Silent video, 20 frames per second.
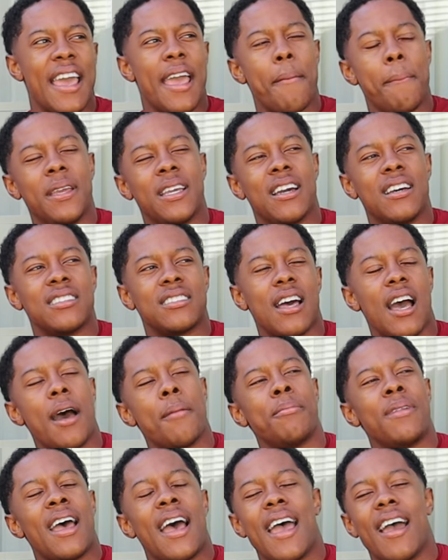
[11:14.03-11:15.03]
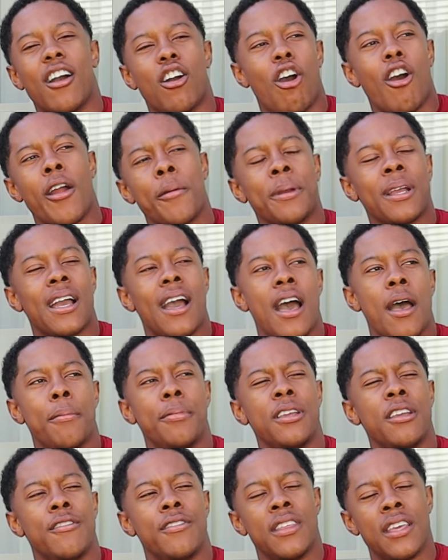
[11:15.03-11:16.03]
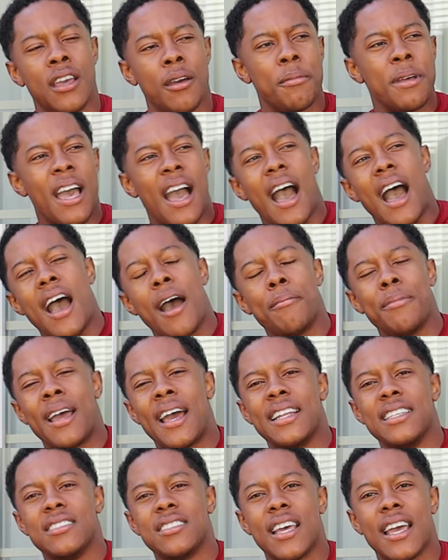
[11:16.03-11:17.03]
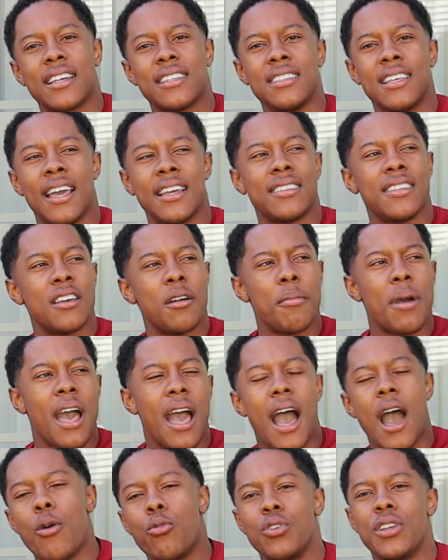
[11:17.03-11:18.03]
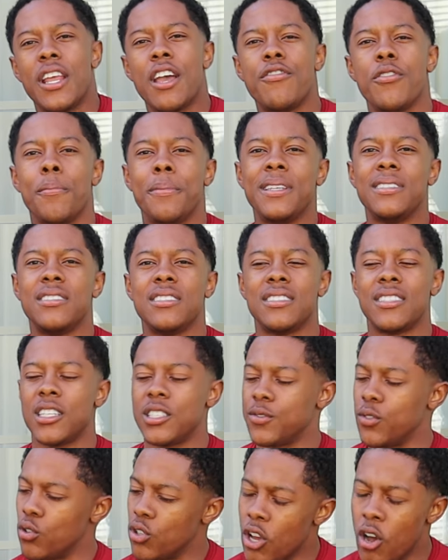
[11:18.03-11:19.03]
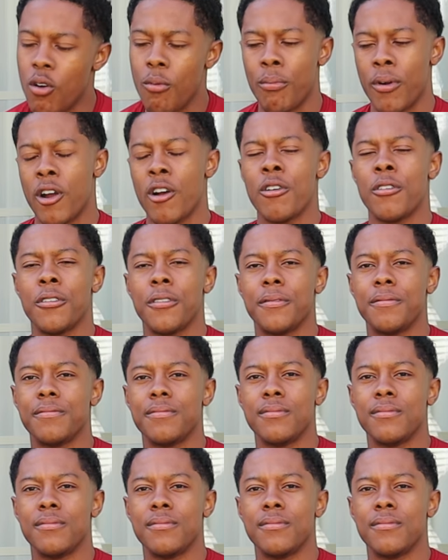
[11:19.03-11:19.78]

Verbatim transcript: And because I'm not a carbon copy of them, I'm not exactly like them, I will never be successful. No, bro.